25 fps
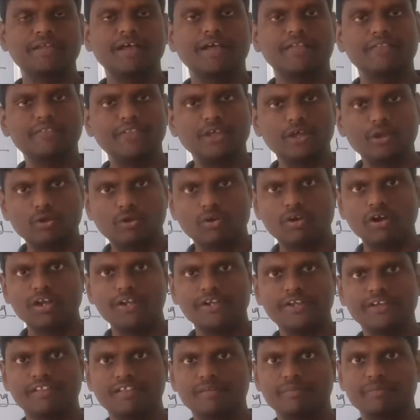The
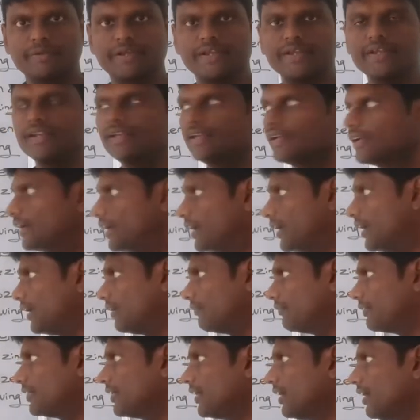locality of the pain
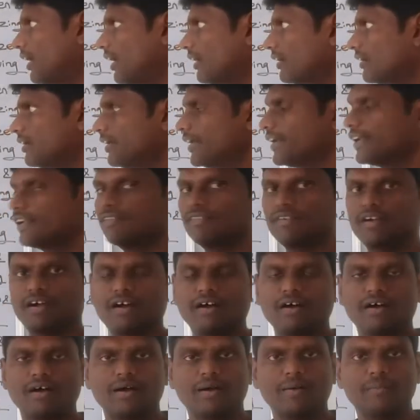with the underlying
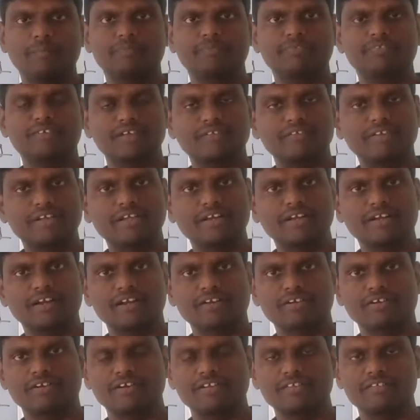cervical
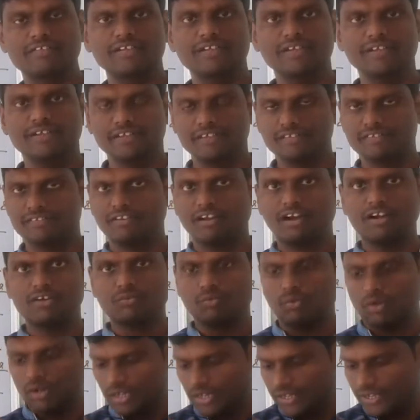radiculitis is not
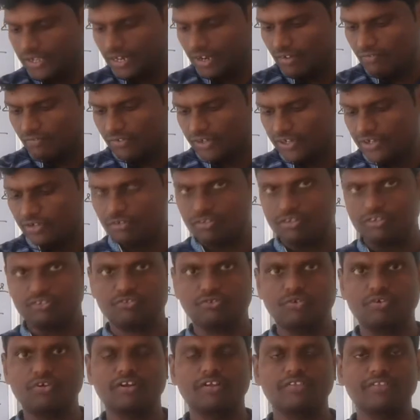only confined to the
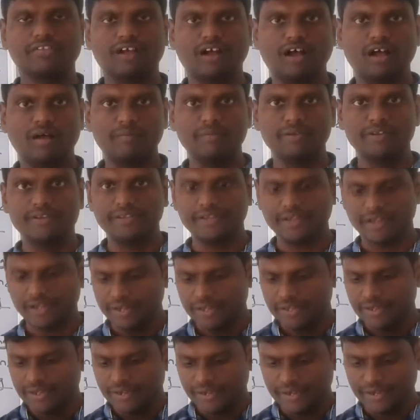shoulder and the arm area,
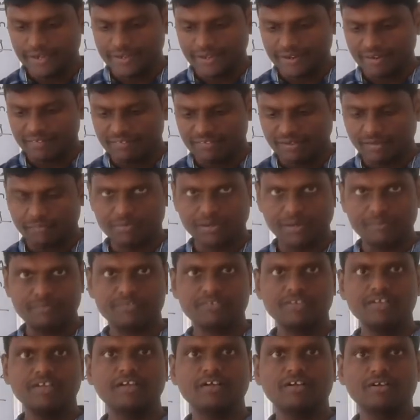it can
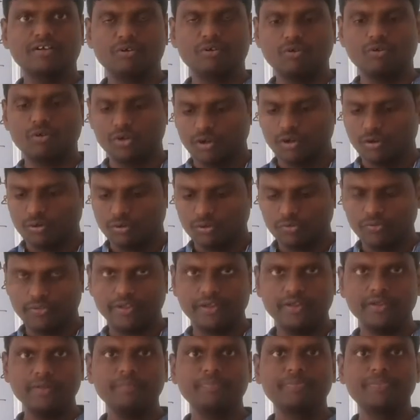sometimes go down to
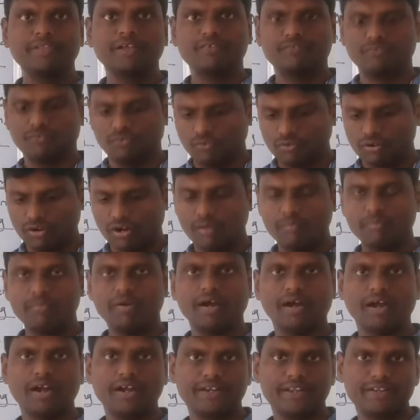the forearm
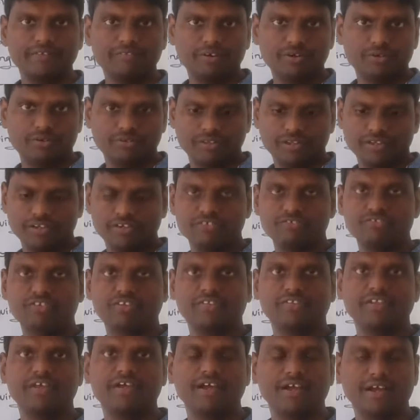and even to the wrist
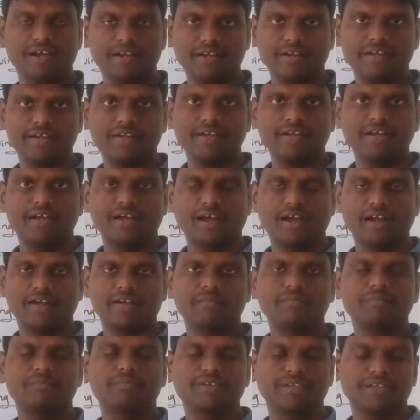and the hand,
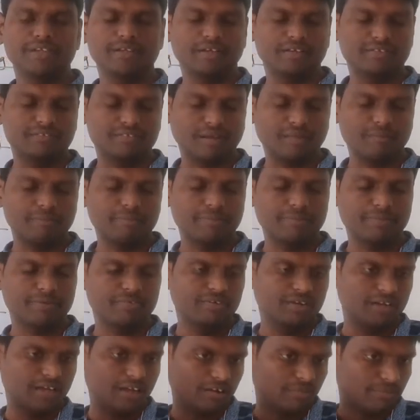and some people
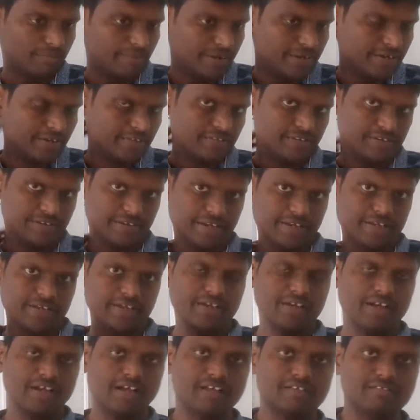will have pain in the neck
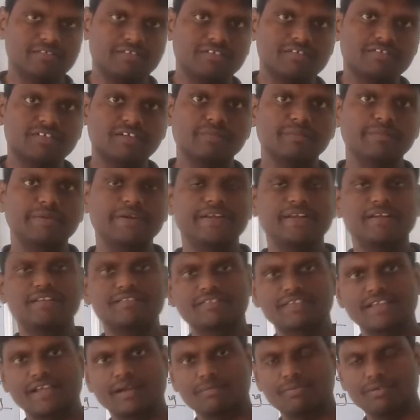as well as the medial
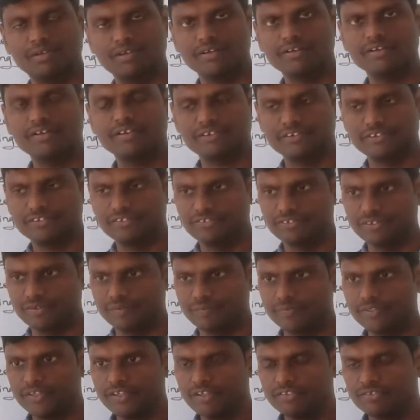scapular region.
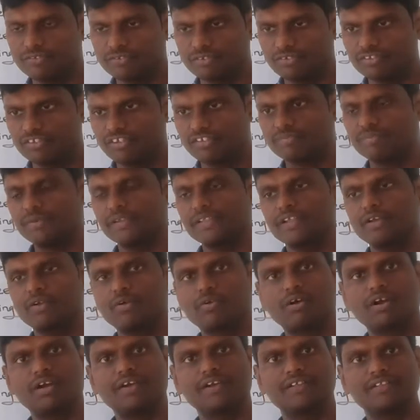So just by the
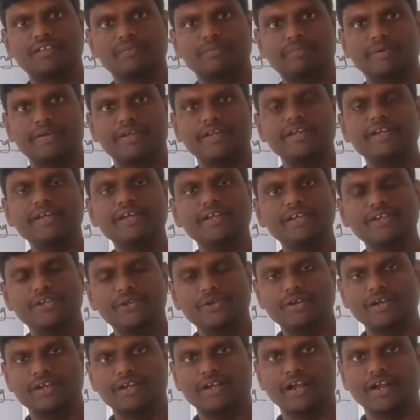locality of the pain,
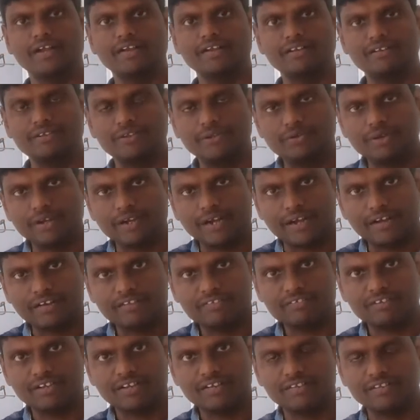you can
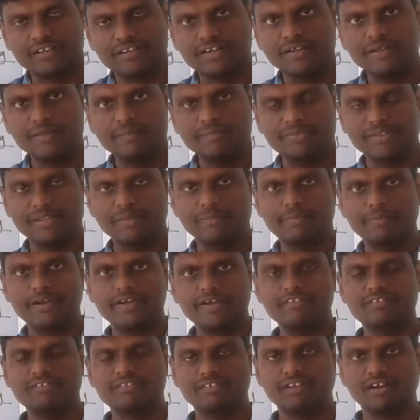understand that the
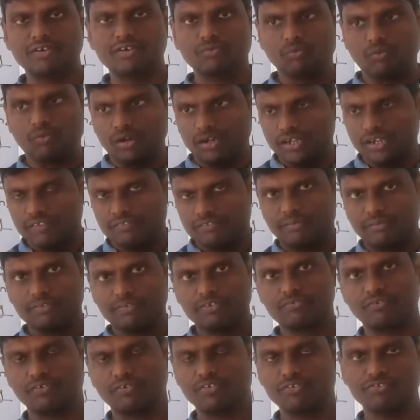pain is not only from the
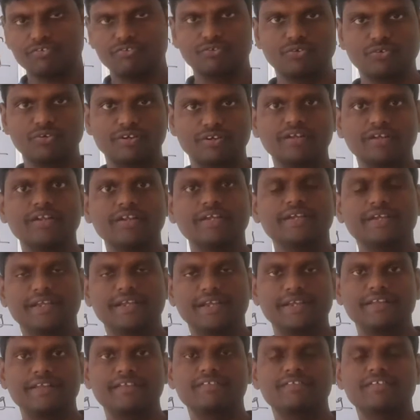frozen shoulder,
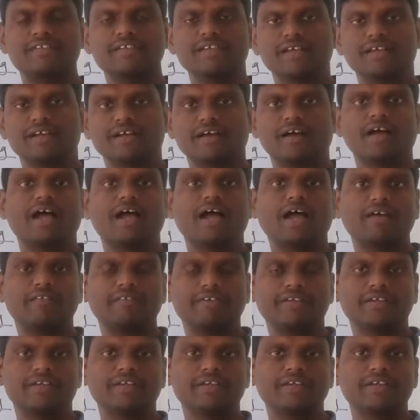it is
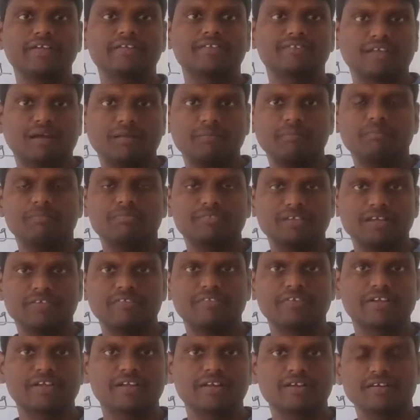having some
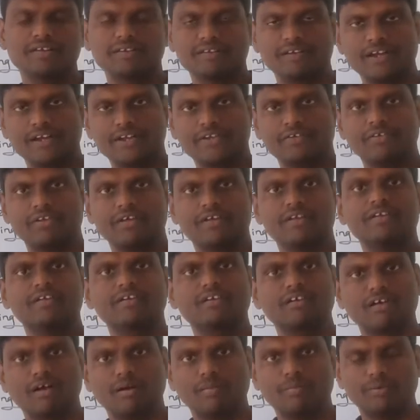cervical radicular
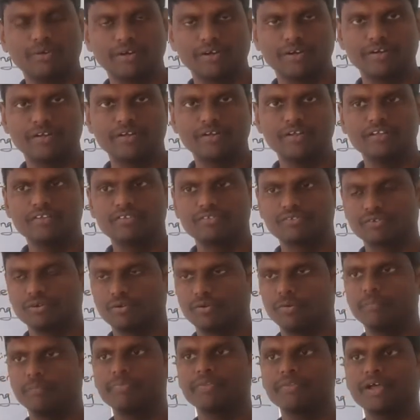component.
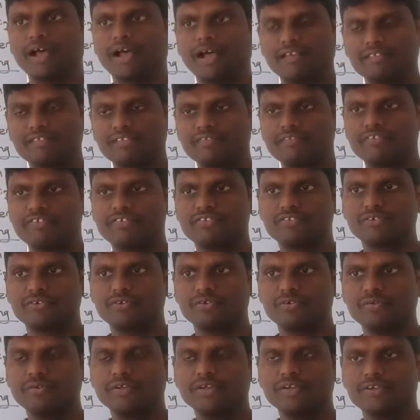So as a
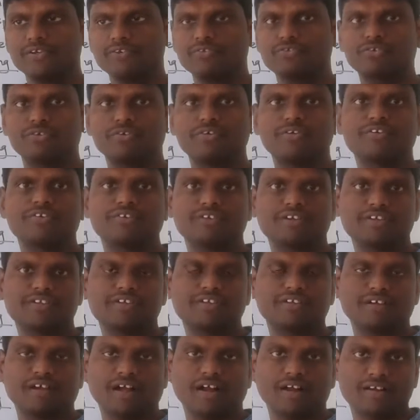physio, you should treat
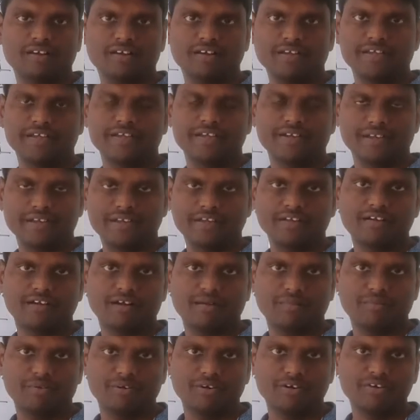the underlying neck
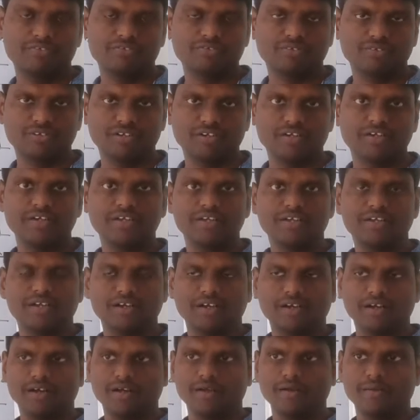component, so that
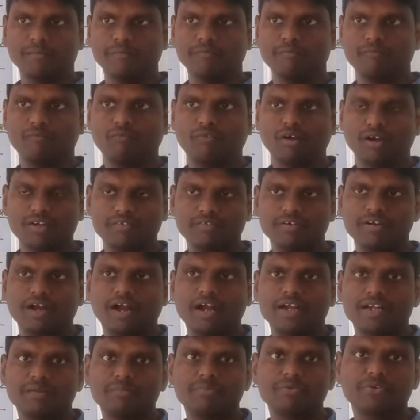whatever
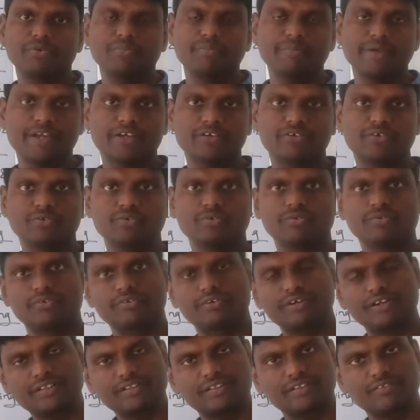attempt you make to
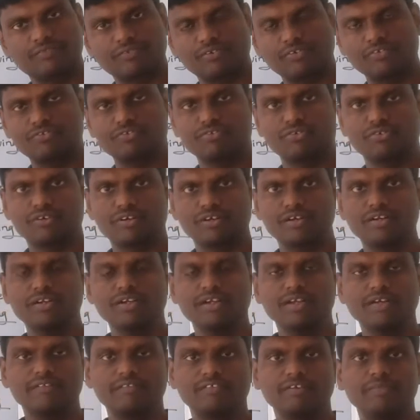treat the frozen shoulder
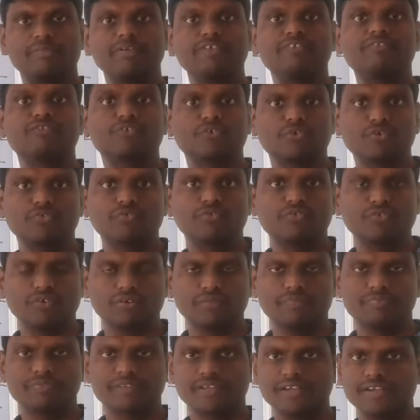will be fruitful.
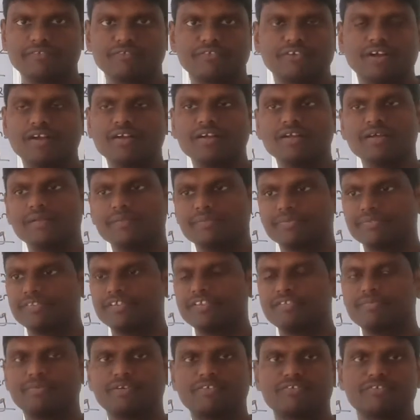If not,
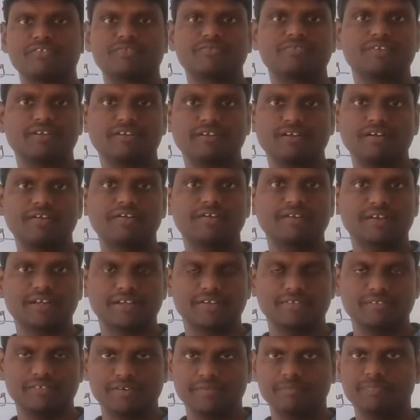these patients will not
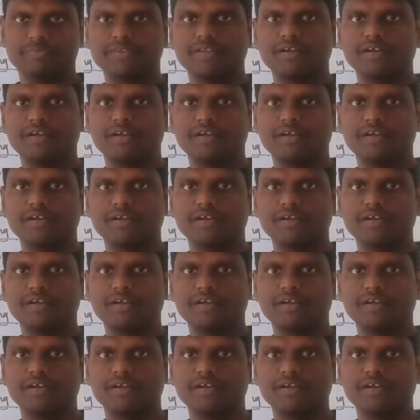recover.